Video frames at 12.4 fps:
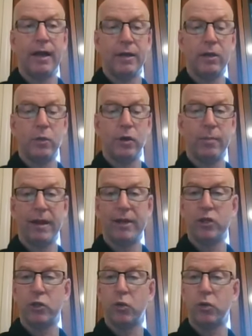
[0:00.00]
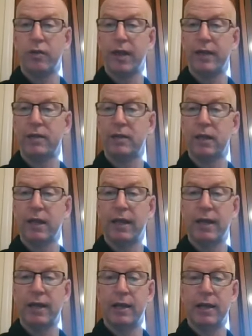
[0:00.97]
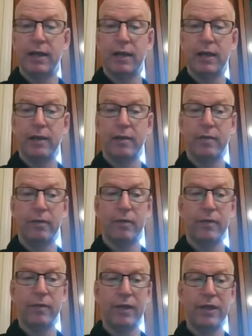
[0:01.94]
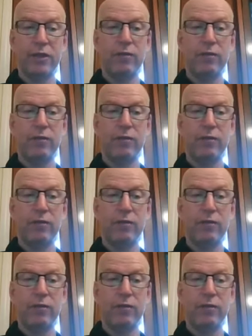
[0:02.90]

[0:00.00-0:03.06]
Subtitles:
you want to make sure that that